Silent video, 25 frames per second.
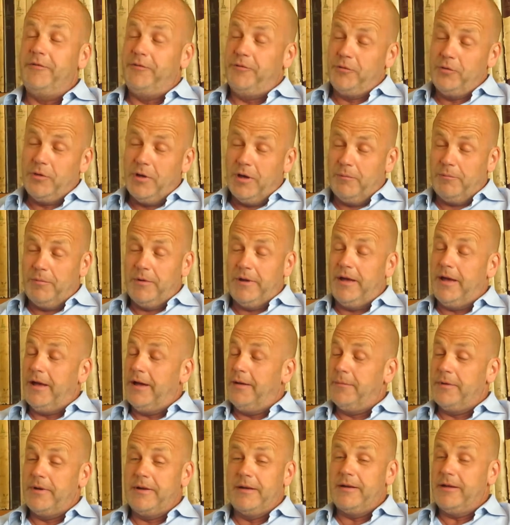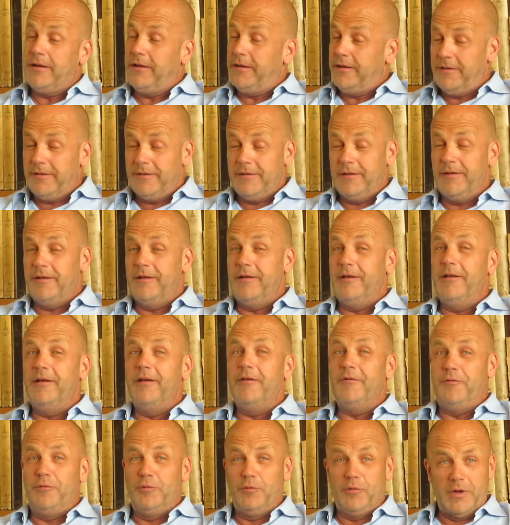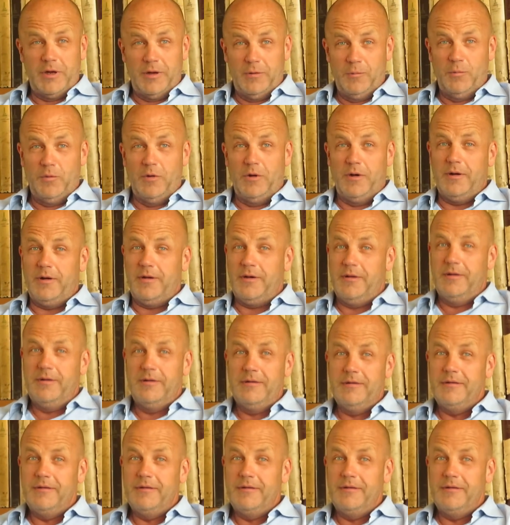If you have, If you can walk,